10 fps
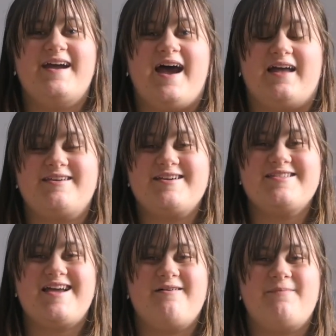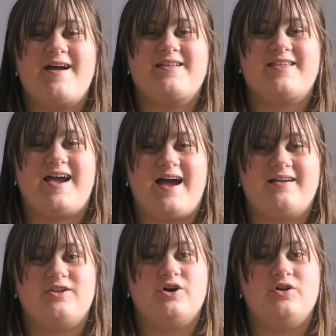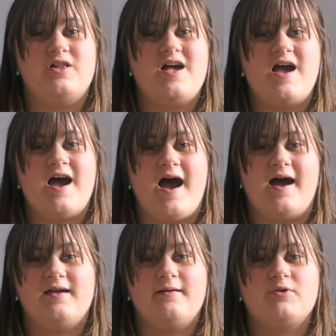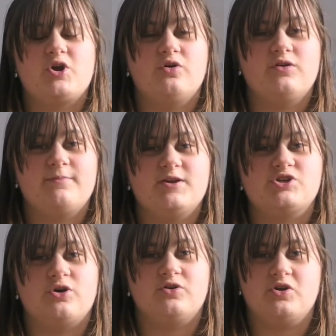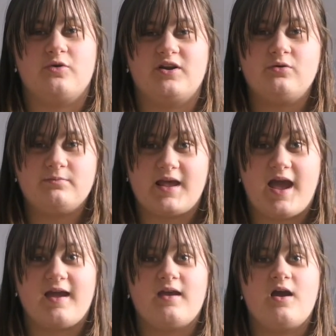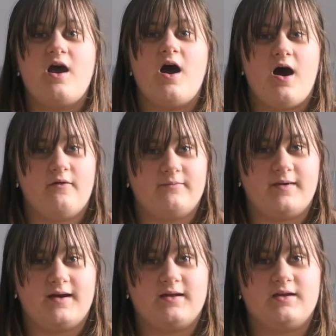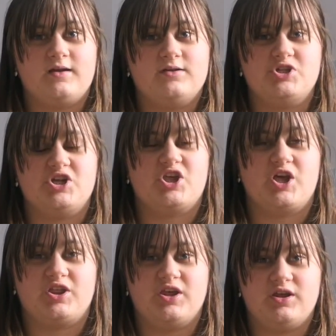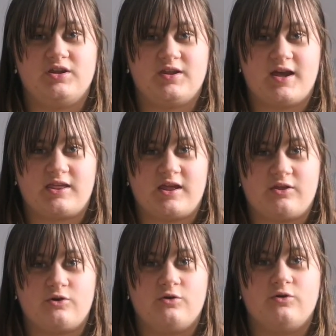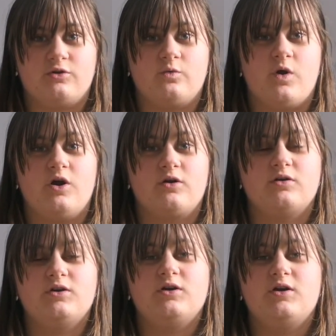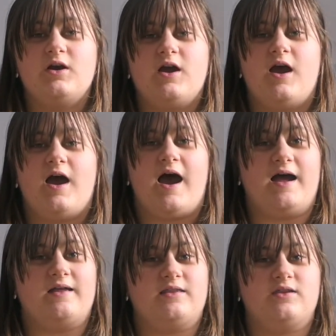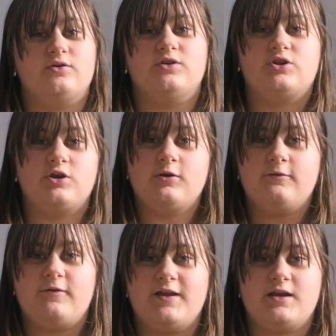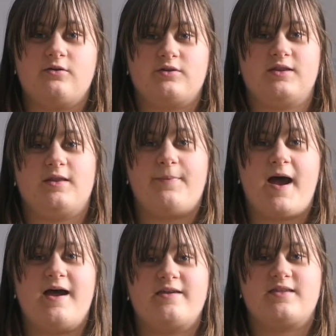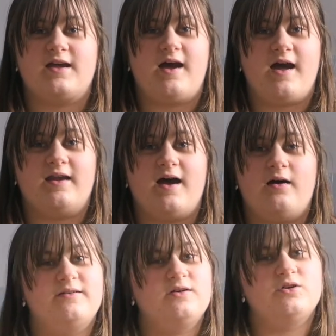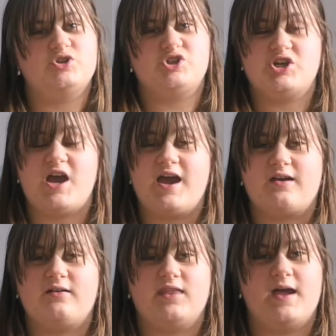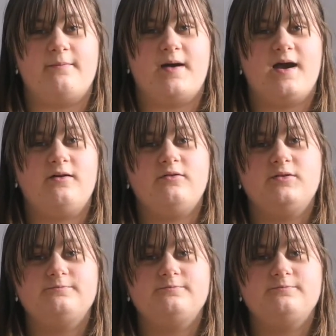As you can tell by the title, I am going to be showing you an update of my GCSE textiles coursework. I've done 2 videos in the past and I'll check them out,